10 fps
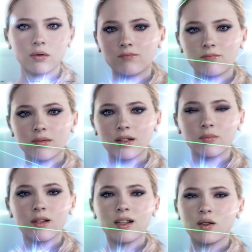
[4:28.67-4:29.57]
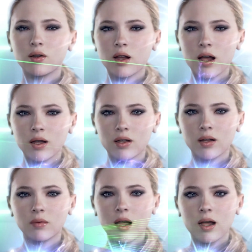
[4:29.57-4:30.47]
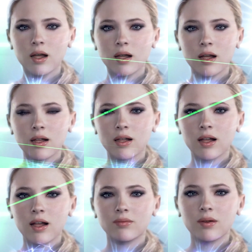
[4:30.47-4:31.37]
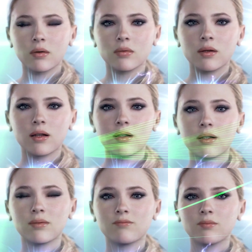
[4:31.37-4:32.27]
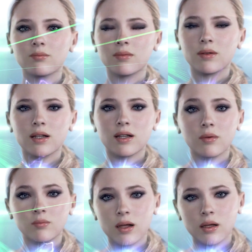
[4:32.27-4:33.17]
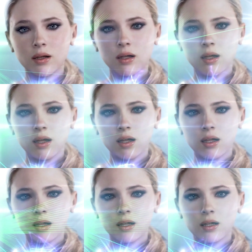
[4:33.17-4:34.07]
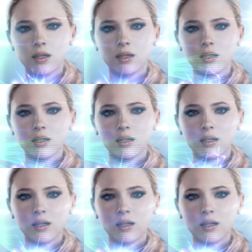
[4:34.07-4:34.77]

My intelligence is in my quantum core, sir. You didn't give me a ass, sir.